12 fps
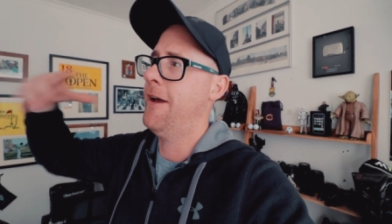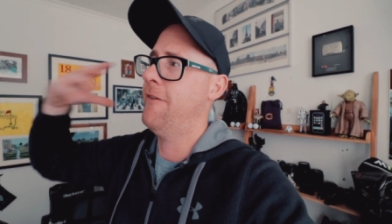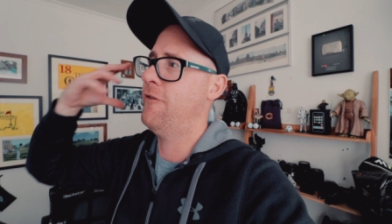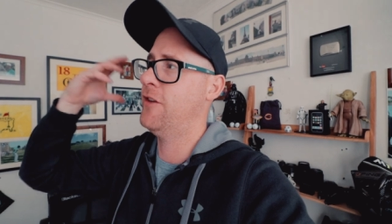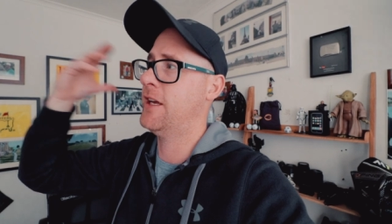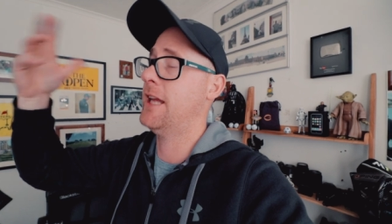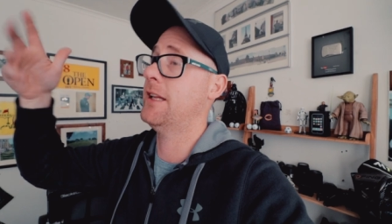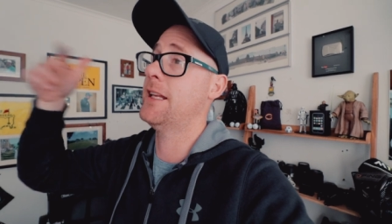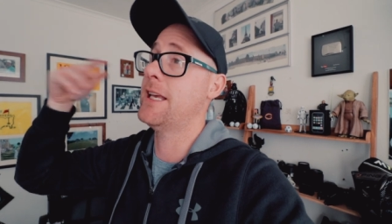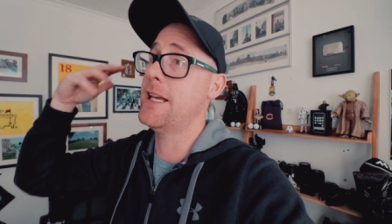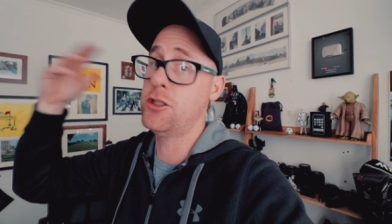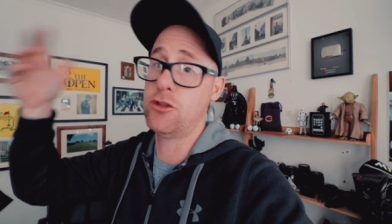and forget that
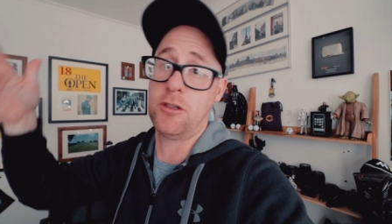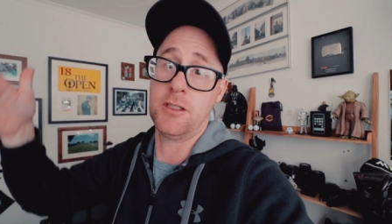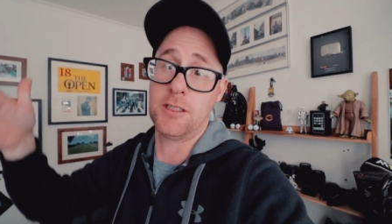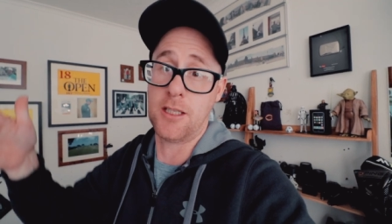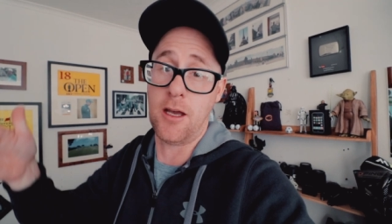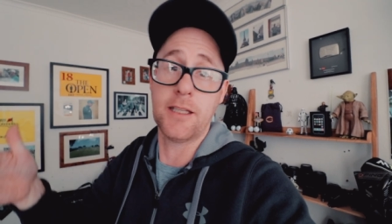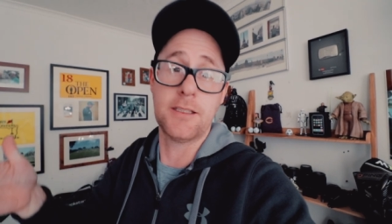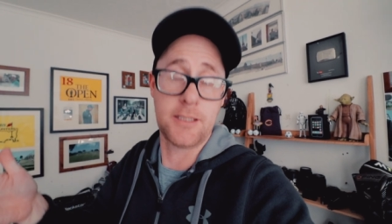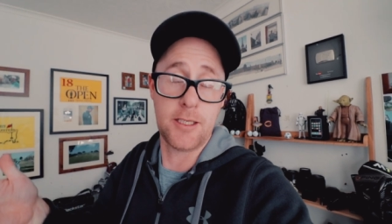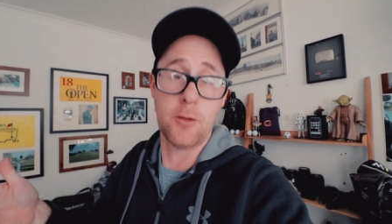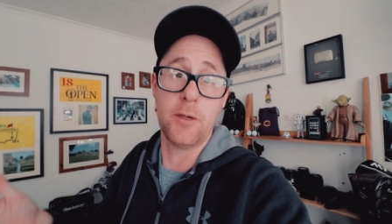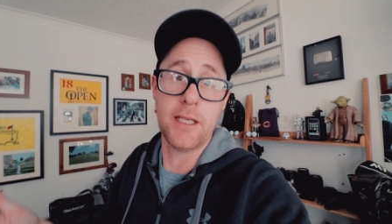the intricate side
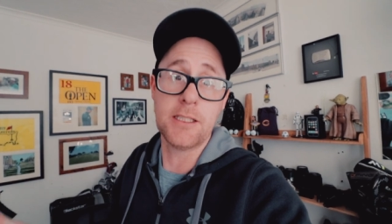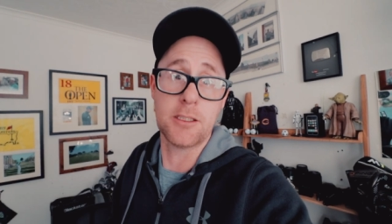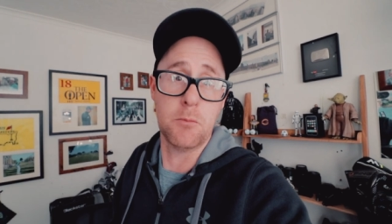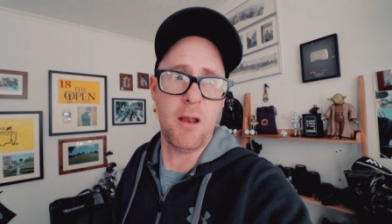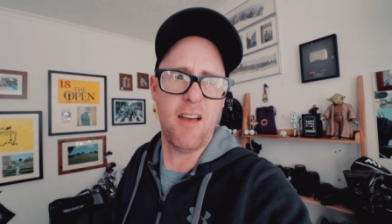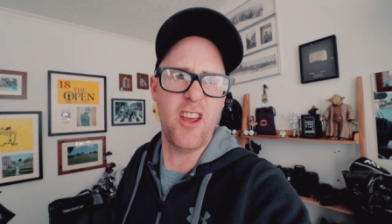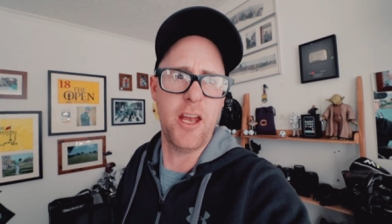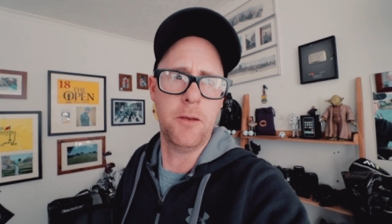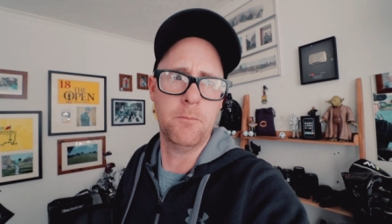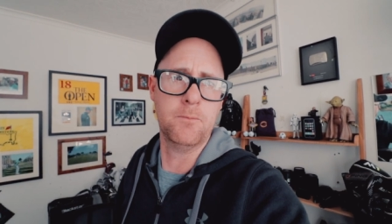still needs some loving.